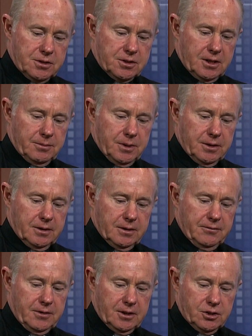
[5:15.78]
statement:
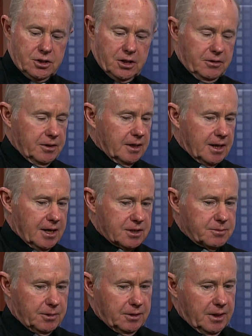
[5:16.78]
living and sharing the
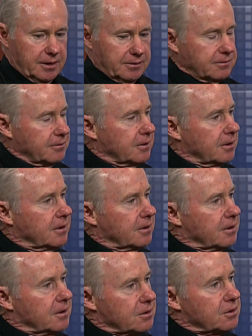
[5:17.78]
gospel life.
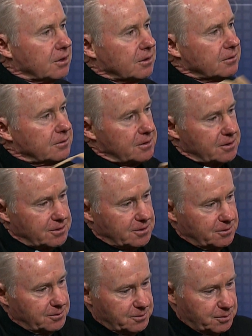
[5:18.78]
So
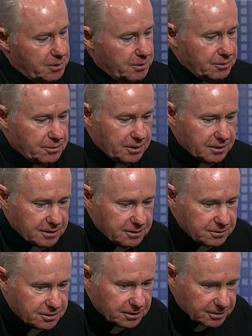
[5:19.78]
so people really
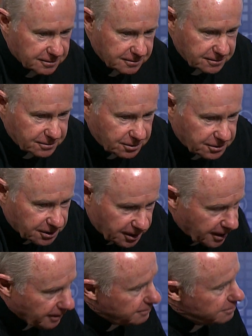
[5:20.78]
took took to
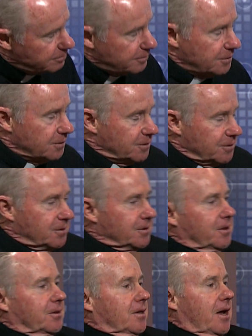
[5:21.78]
that. Mm -hmm.
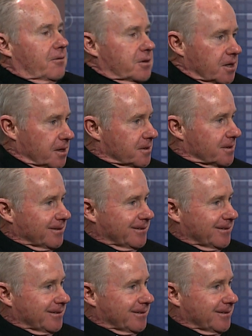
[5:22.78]
You know, advertise.